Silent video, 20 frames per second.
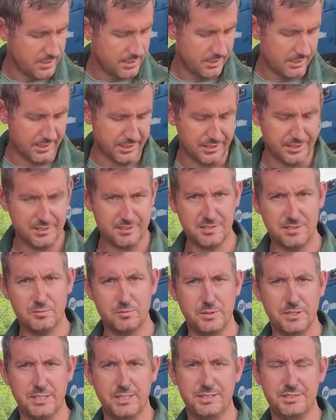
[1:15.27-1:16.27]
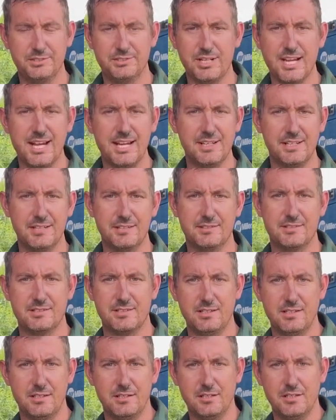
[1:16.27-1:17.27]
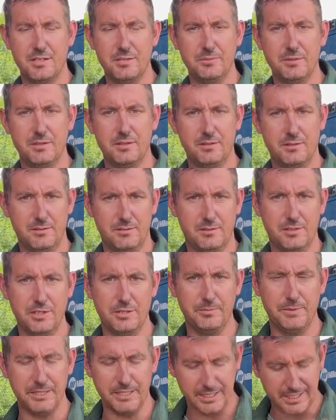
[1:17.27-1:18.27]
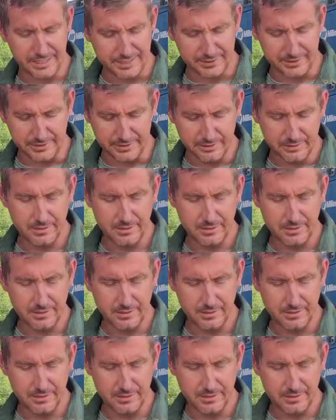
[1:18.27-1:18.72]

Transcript: and this is when these jackets come in handy.